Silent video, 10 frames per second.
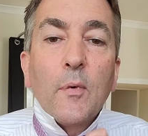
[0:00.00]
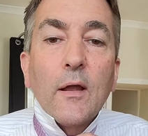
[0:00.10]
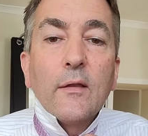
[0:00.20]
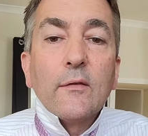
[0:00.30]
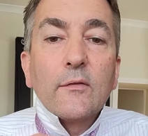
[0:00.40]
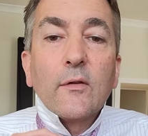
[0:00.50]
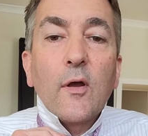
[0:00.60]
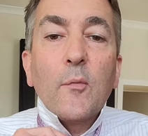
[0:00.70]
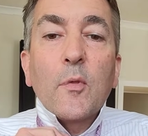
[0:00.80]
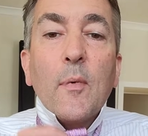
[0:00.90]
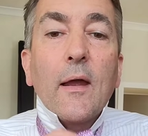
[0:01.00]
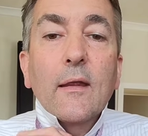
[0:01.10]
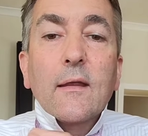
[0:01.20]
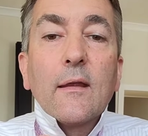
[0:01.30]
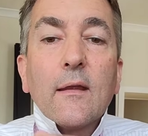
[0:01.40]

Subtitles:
hands up the back